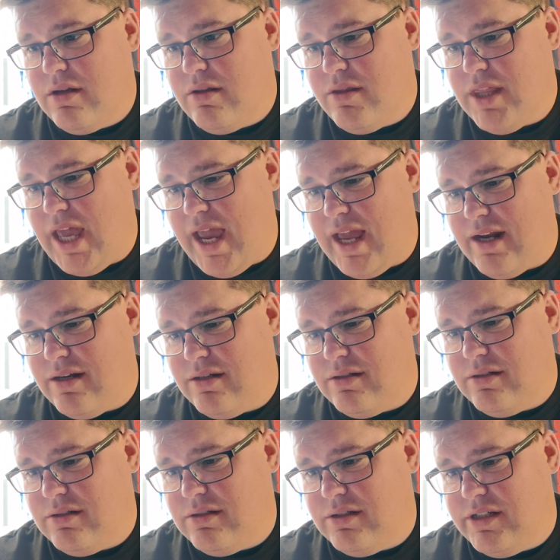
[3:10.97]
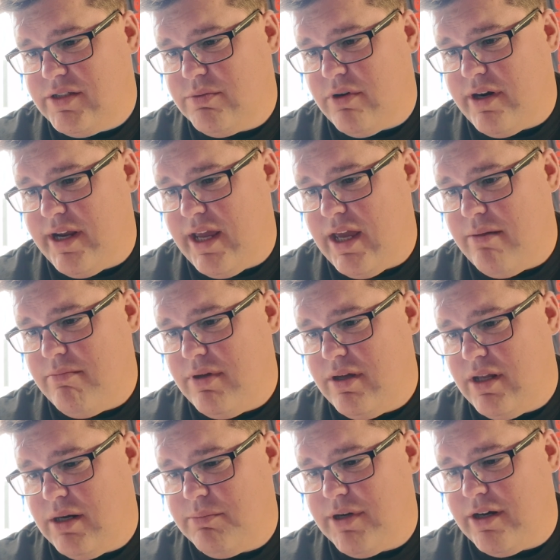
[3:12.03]
That is where I am,
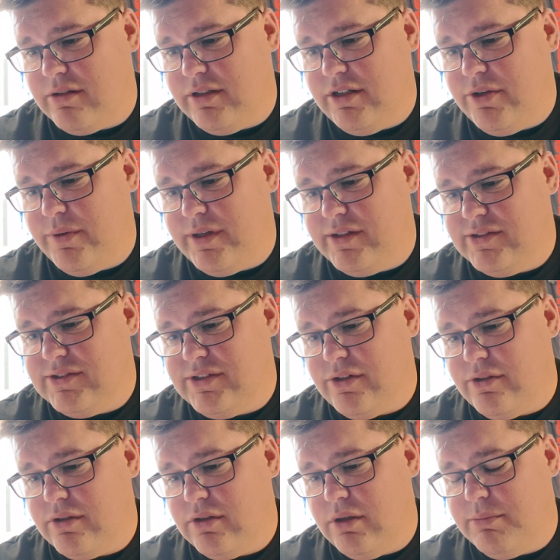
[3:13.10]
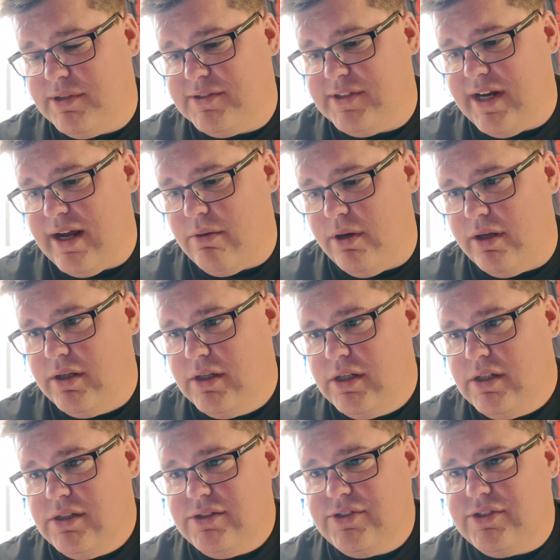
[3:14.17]
and I'm currently doing 0 kilometers an hour.
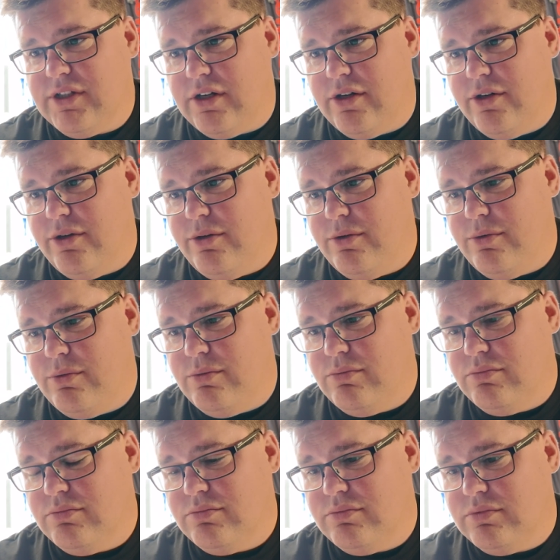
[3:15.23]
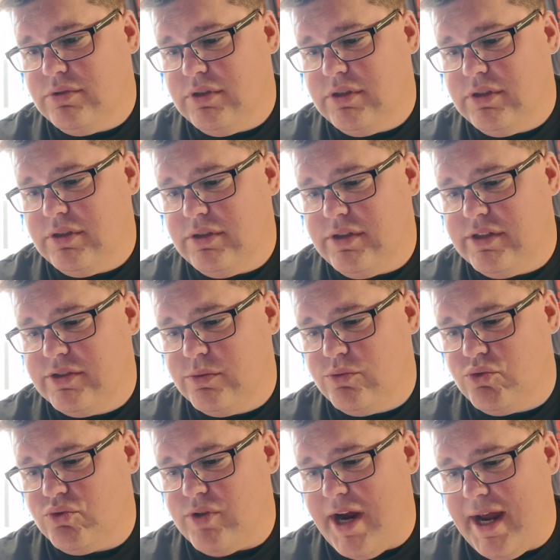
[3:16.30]
So this will
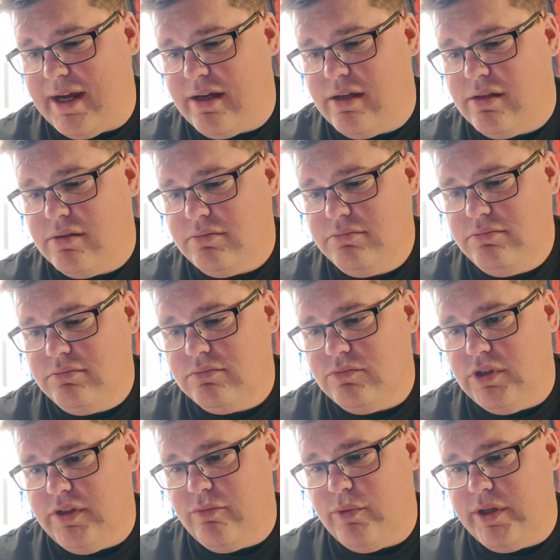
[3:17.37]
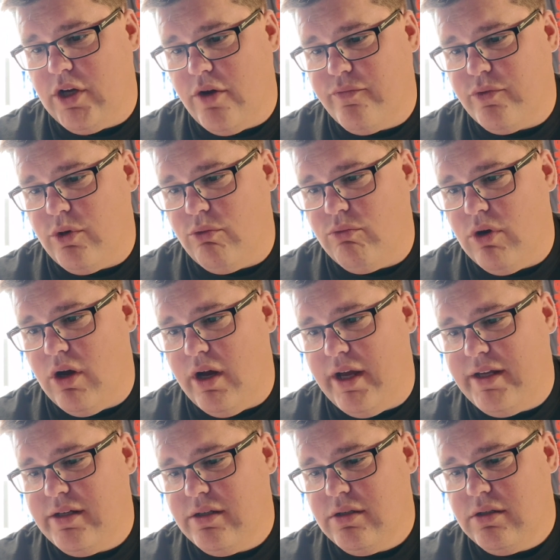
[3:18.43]
track whenever we go for a
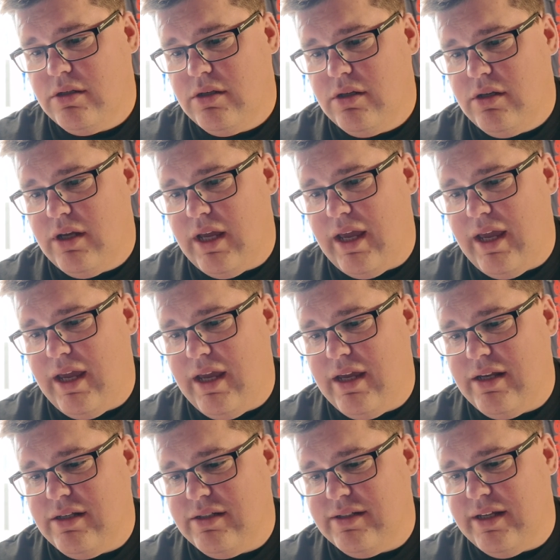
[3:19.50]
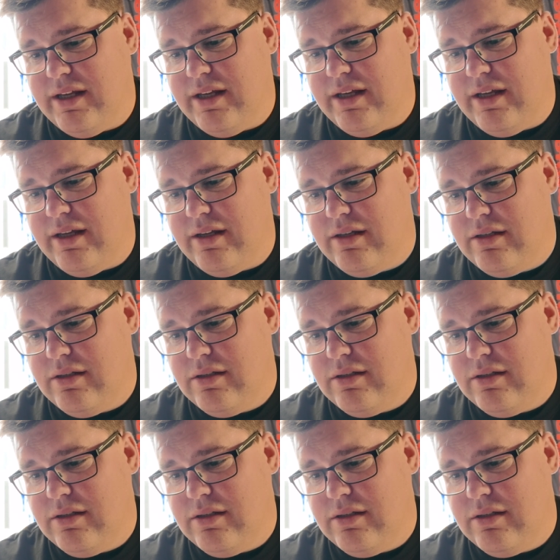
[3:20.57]
ride, and it